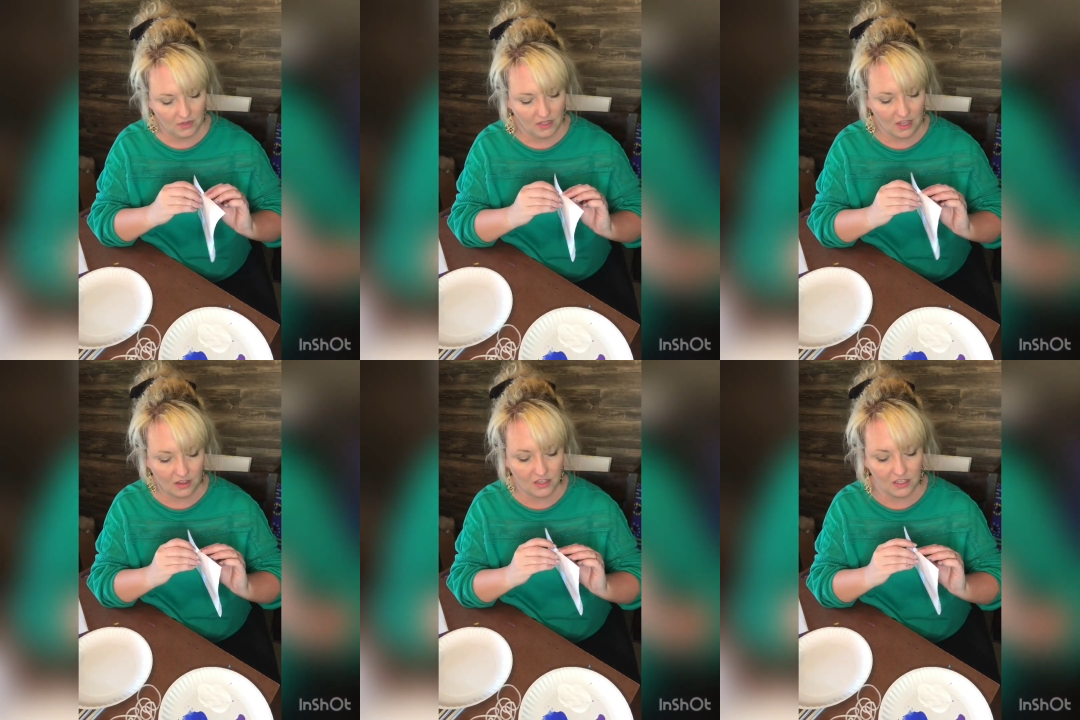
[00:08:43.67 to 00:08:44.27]

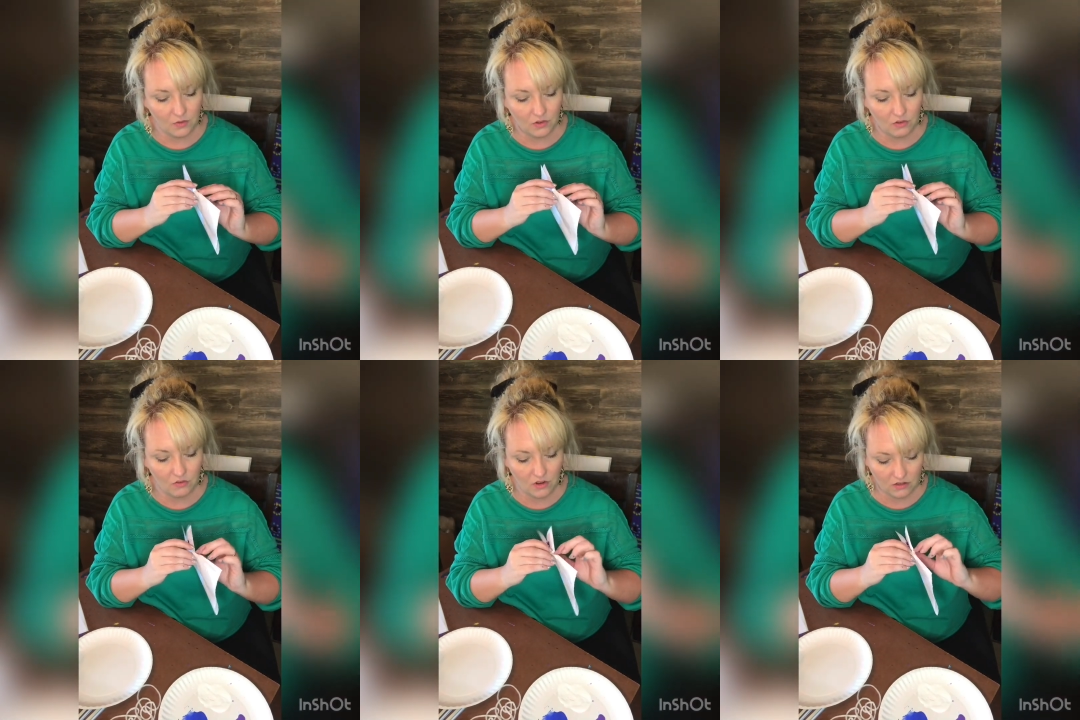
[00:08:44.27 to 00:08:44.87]
Now let's see what
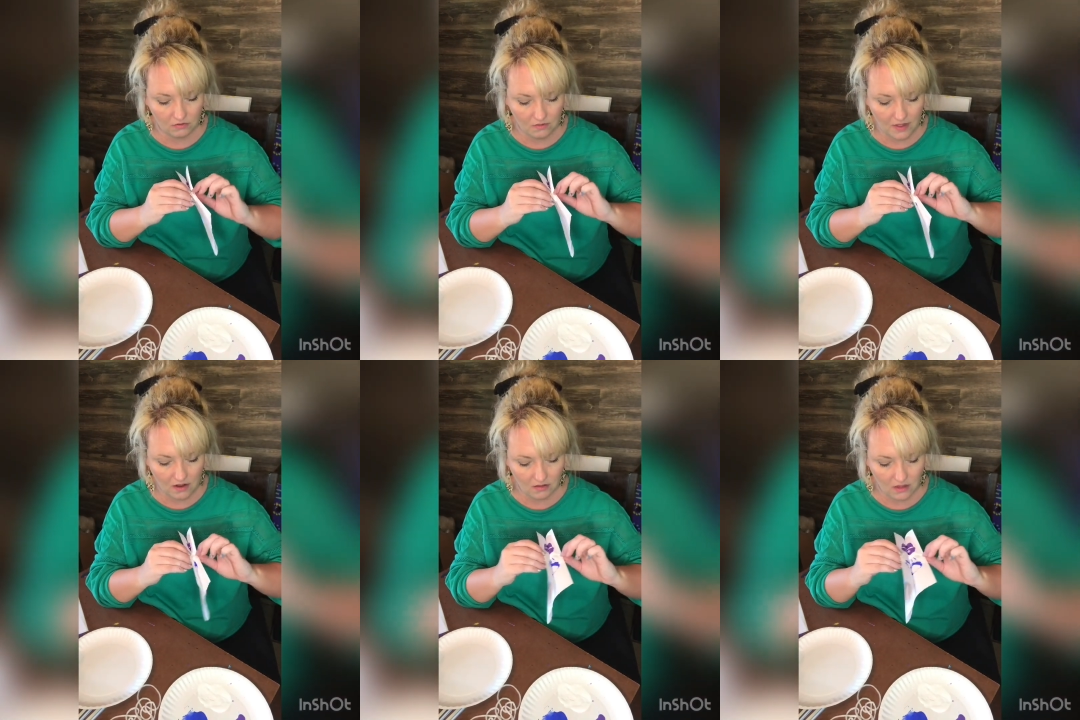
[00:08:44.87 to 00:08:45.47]
coolness we
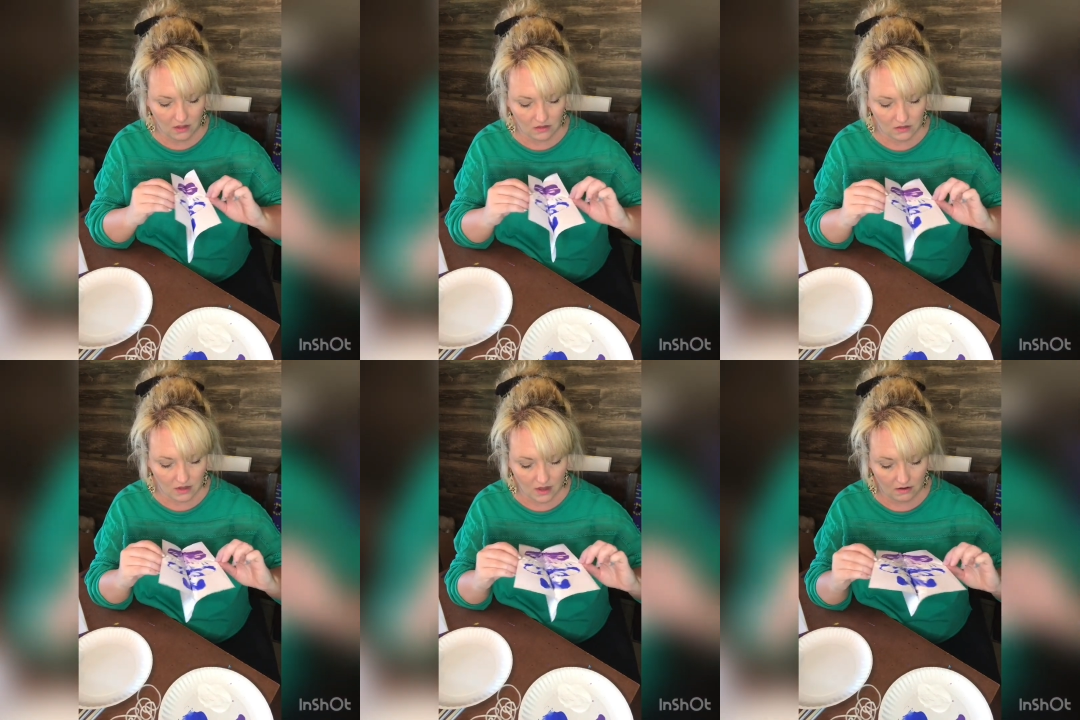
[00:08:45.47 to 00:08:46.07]
made on the
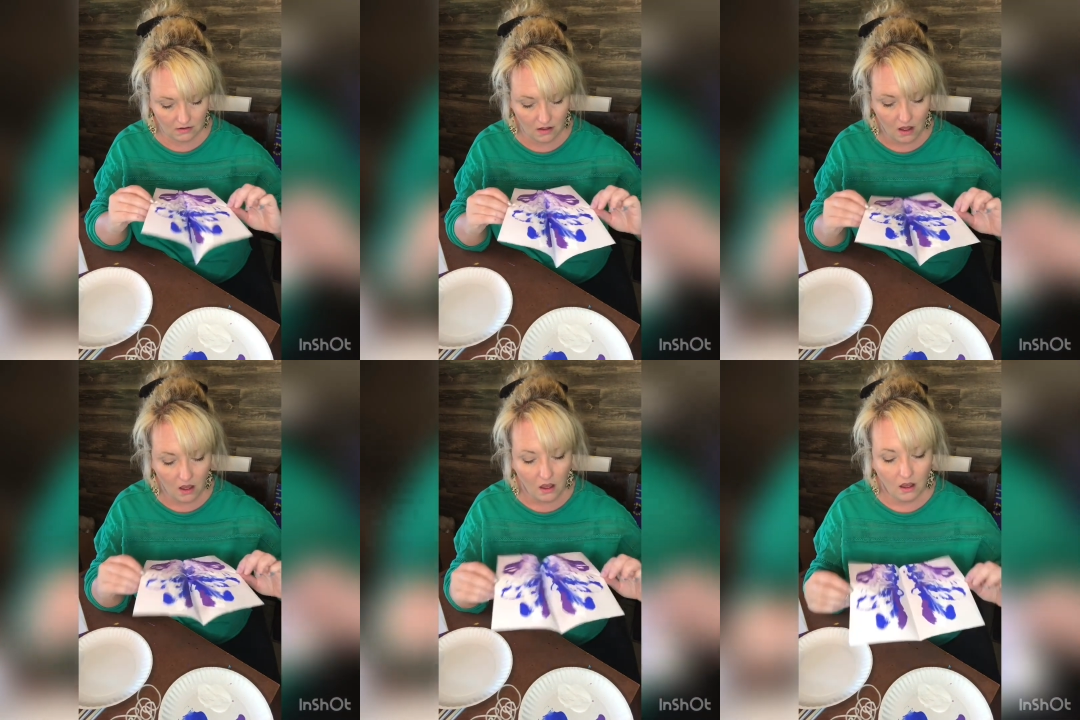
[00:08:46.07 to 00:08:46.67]
inside.
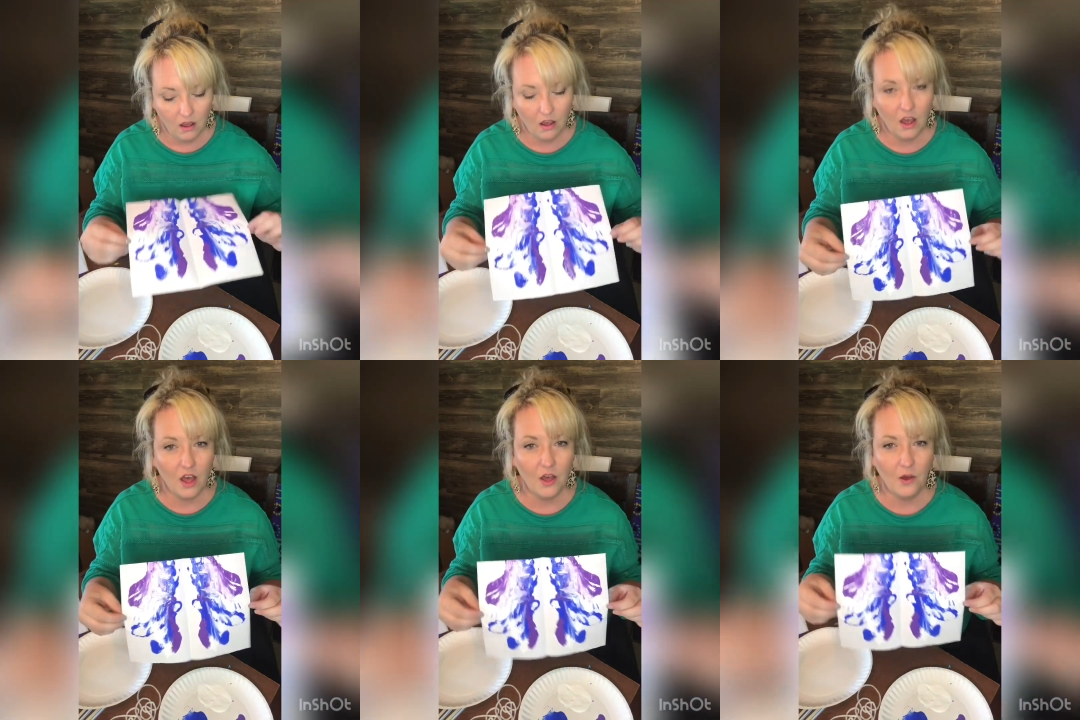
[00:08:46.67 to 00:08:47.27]

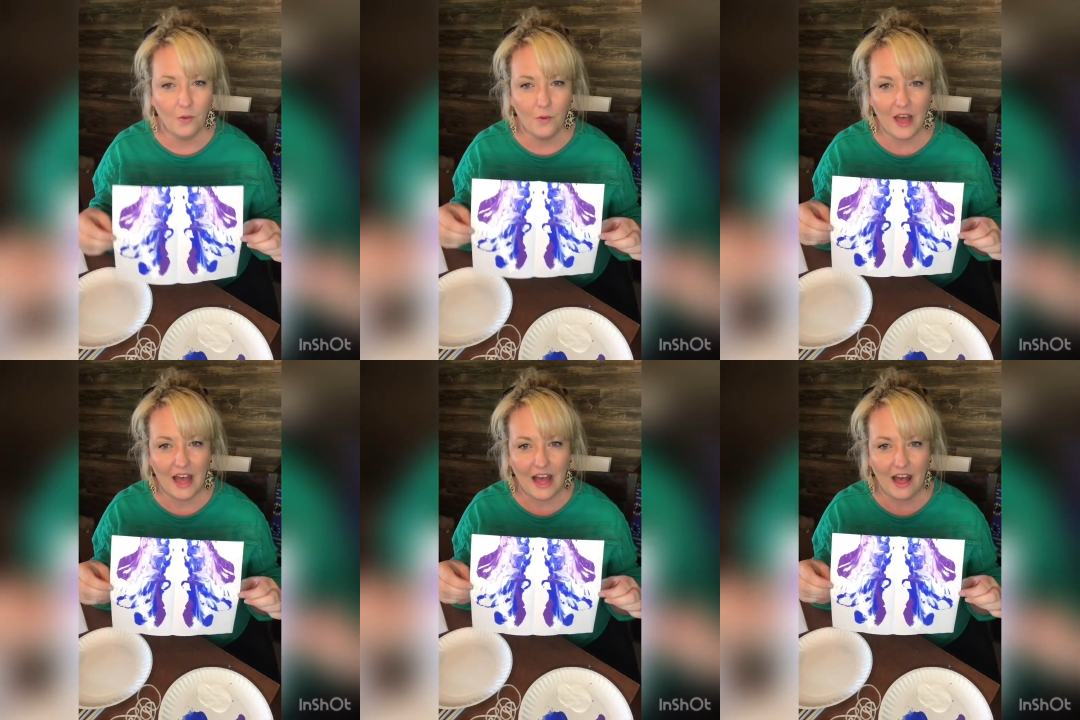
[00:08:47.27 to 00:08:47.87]
Oh
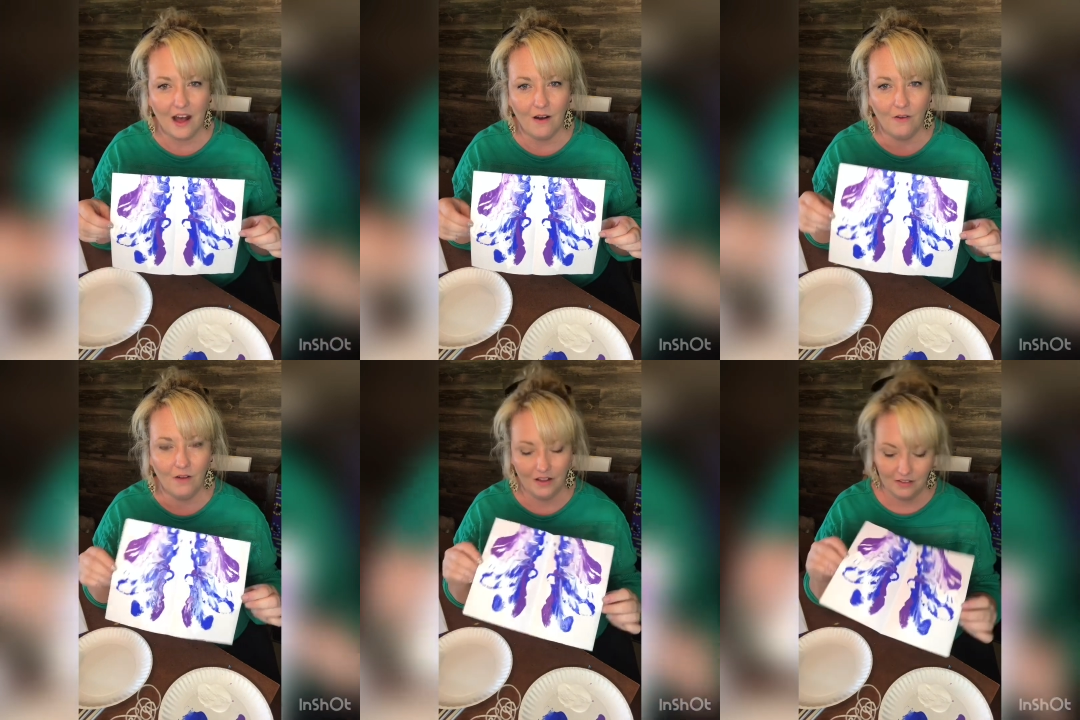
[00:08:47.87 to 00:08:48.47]

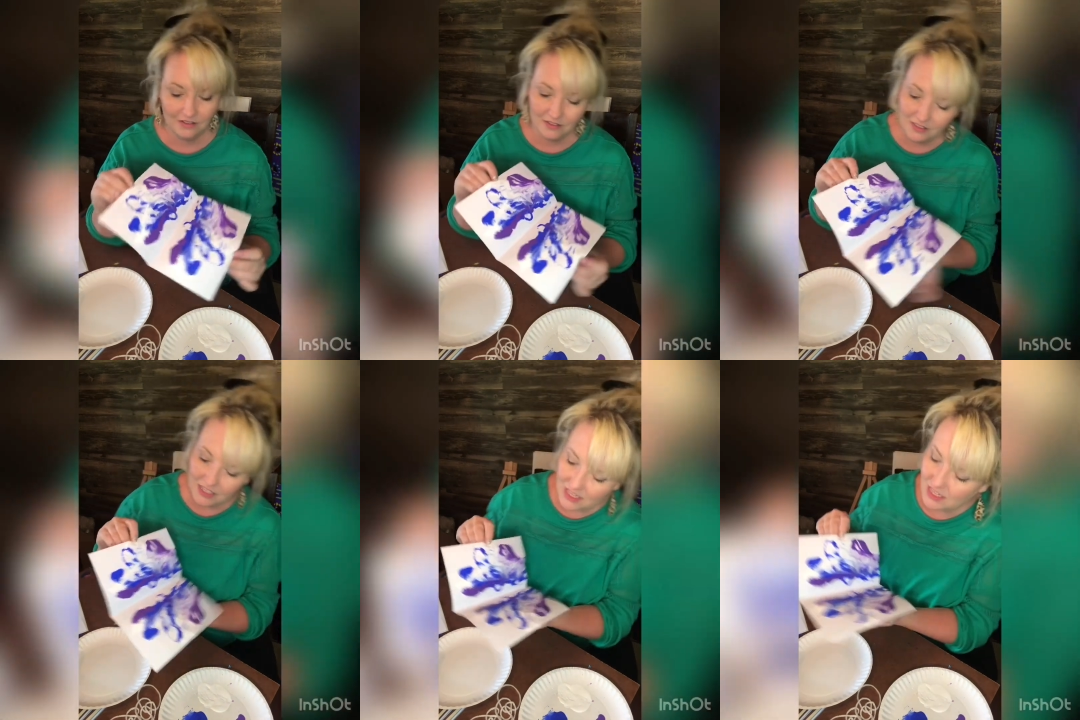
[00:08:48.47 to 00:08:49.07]
wow,
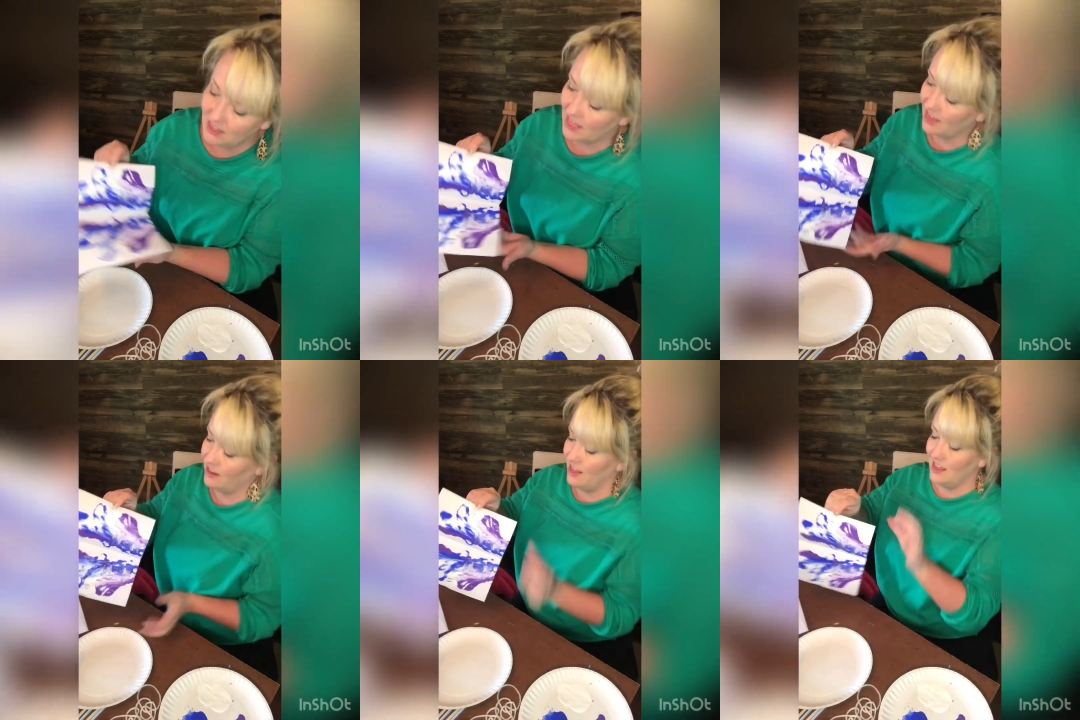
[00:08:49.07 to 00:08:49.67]
isn't
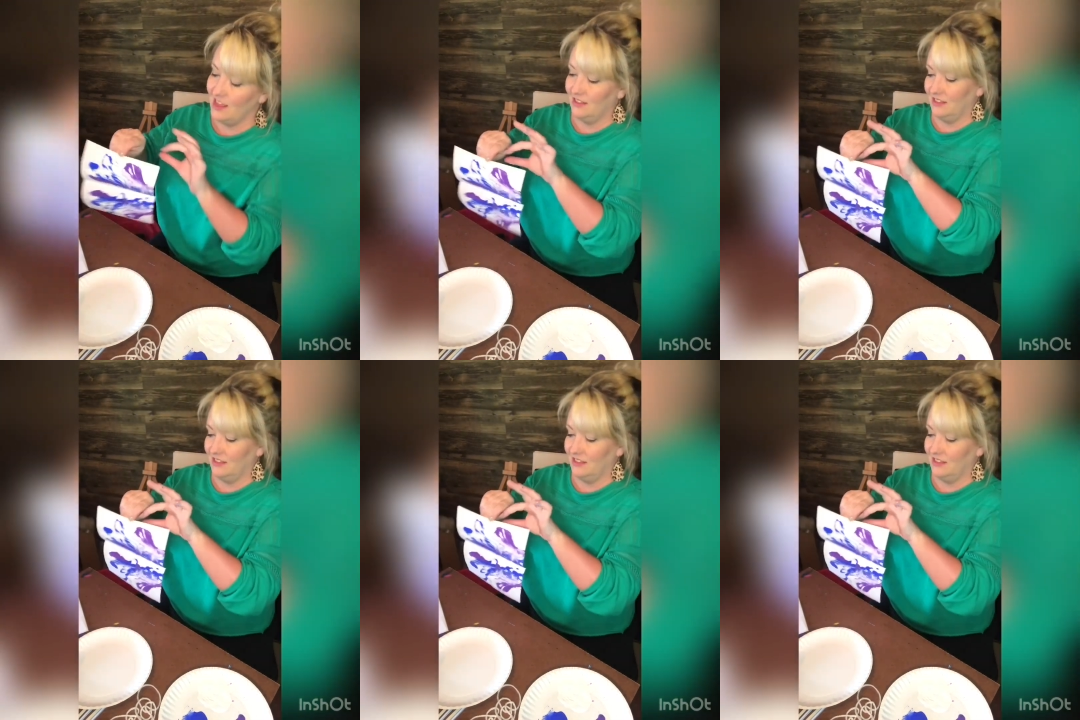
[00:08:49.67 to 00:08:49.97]
that neat?